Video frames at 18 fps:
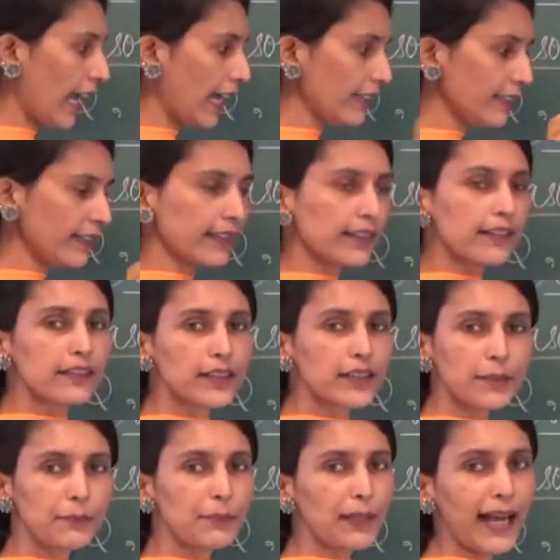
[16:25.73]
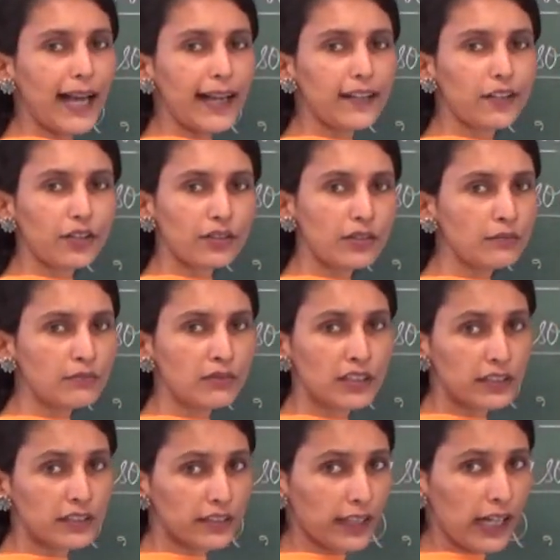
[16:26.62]
and the Black Room
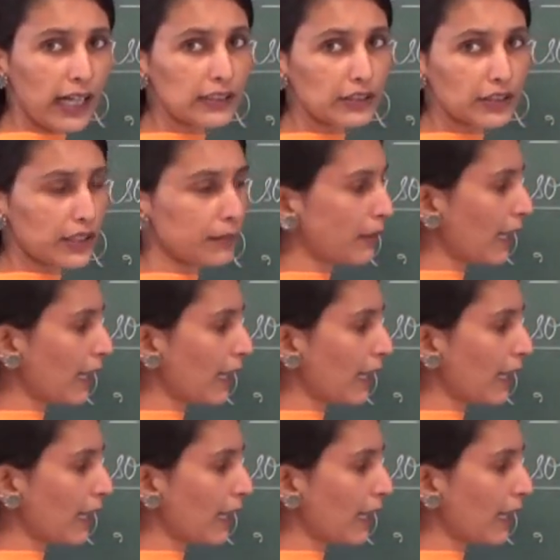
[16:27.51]
tragedy.